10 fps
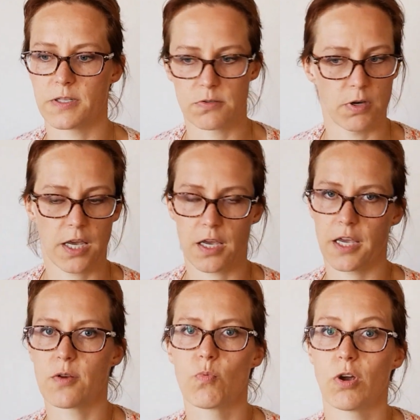So I
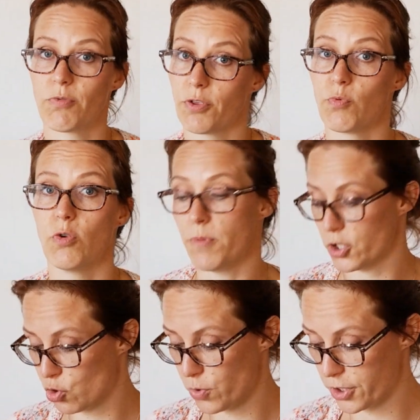can work with wool
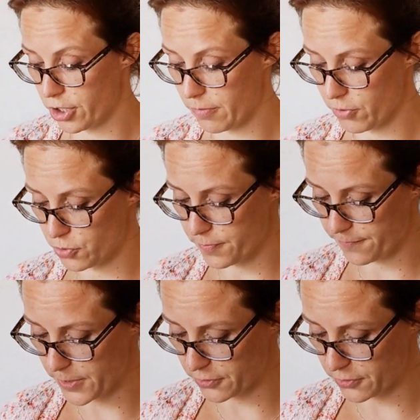much quicker and much